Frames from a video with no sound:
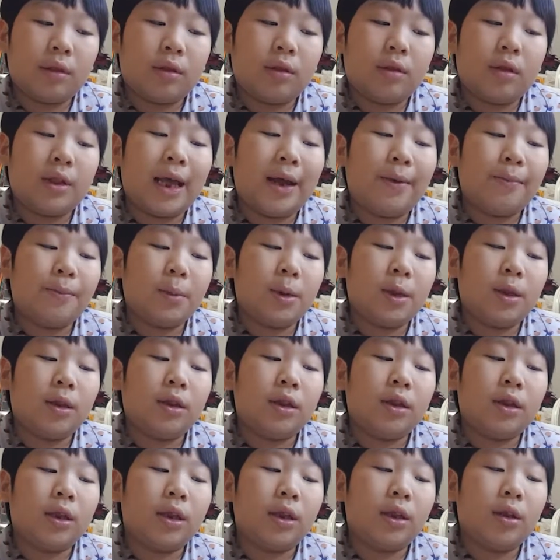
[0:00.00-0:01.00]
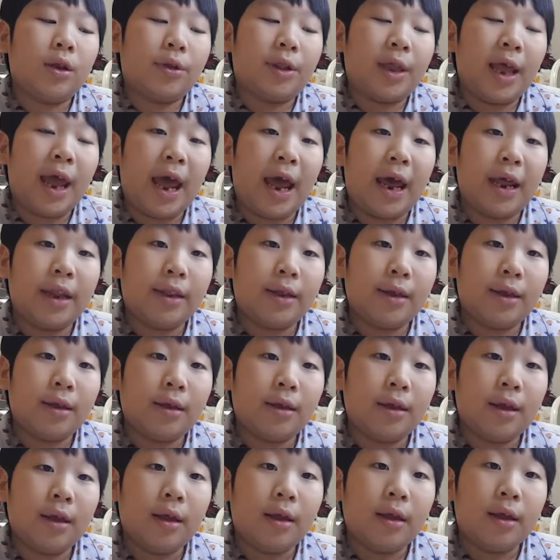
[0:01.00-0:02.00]
that means in a test,
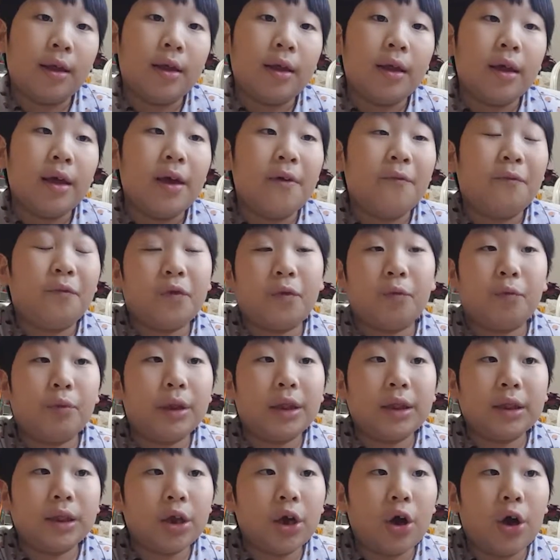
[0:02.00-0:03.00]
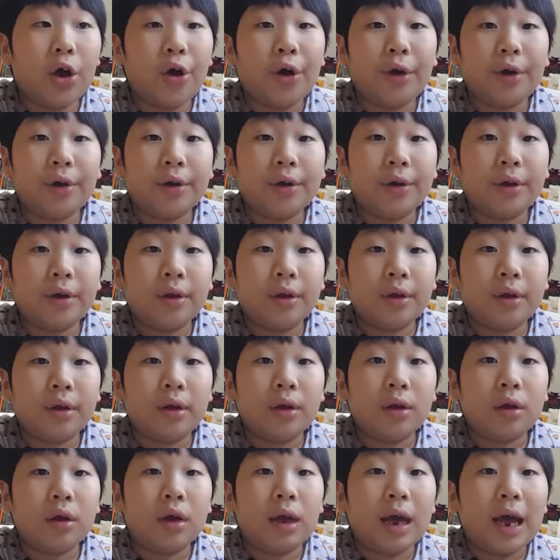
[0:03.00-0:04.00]
if you're really hard,
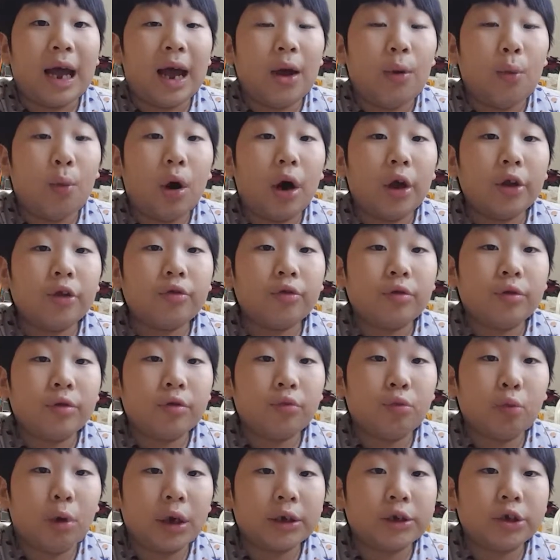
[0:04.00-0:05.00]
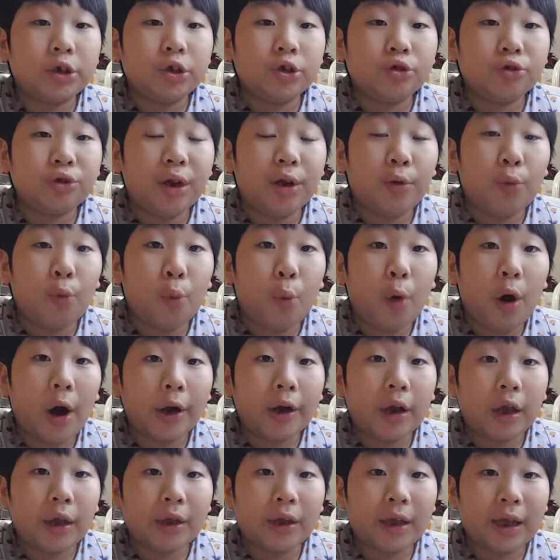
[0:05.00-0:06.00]
I want you to watch Unit
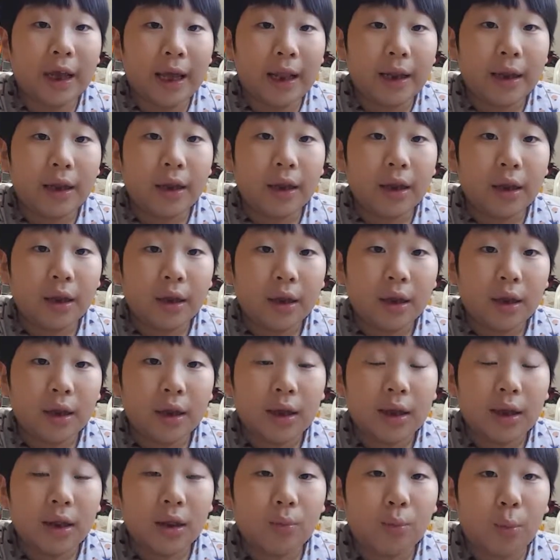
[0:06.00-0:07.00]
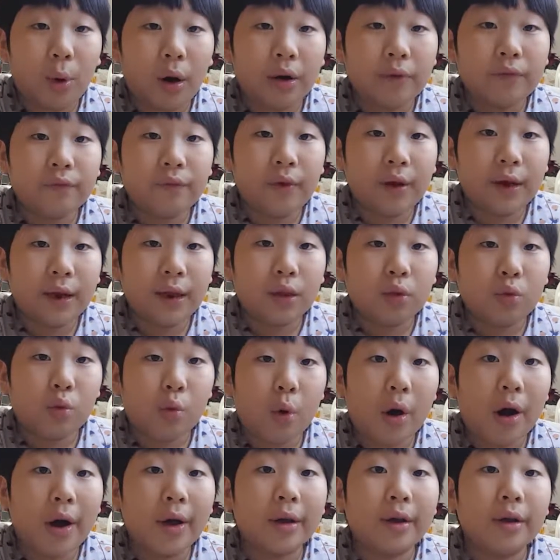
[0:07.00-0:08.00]
1 again. It's Smart Phonics
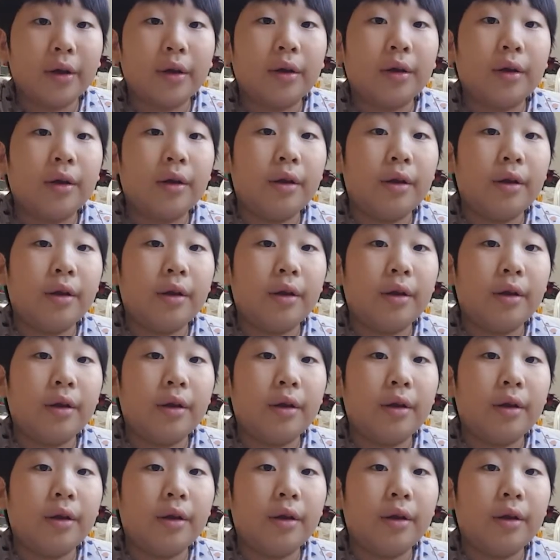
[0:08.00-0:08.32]
1.